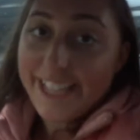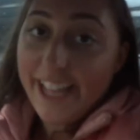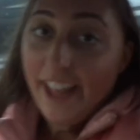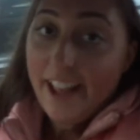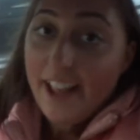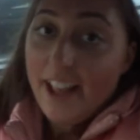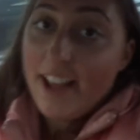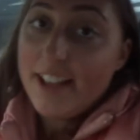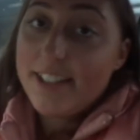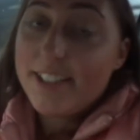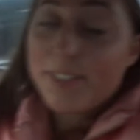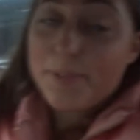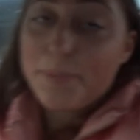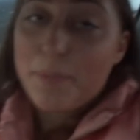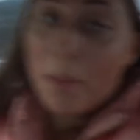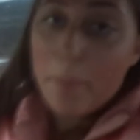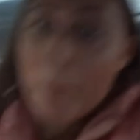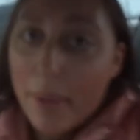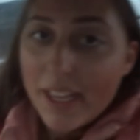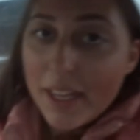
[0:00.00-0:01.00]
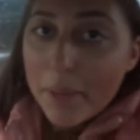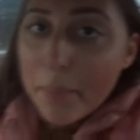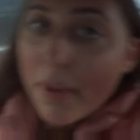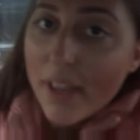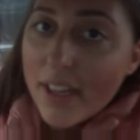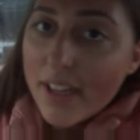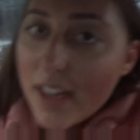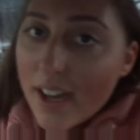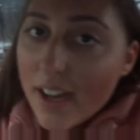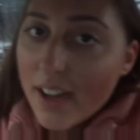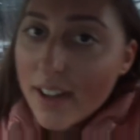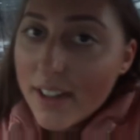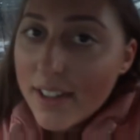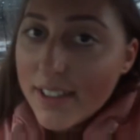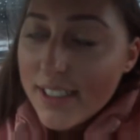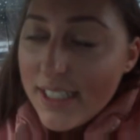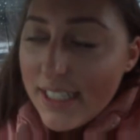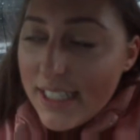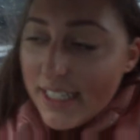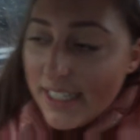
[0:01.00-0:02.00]
Okay, guys, I'm back in my car.
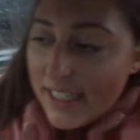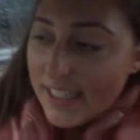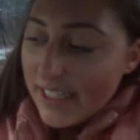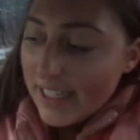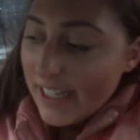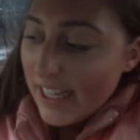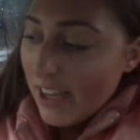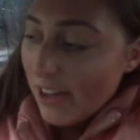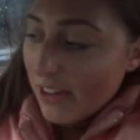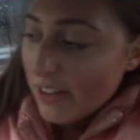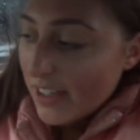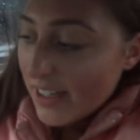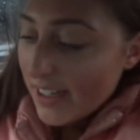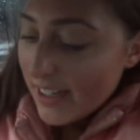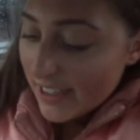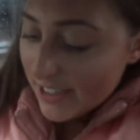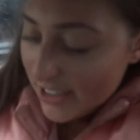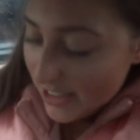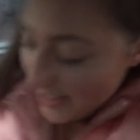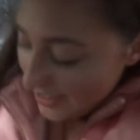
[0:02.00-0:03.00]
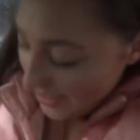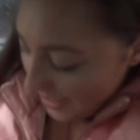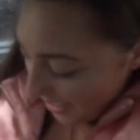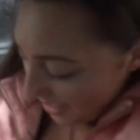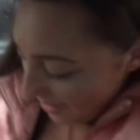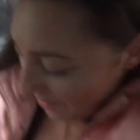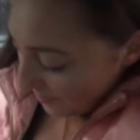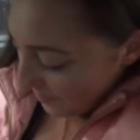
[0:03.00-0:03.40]
Now, can I just say,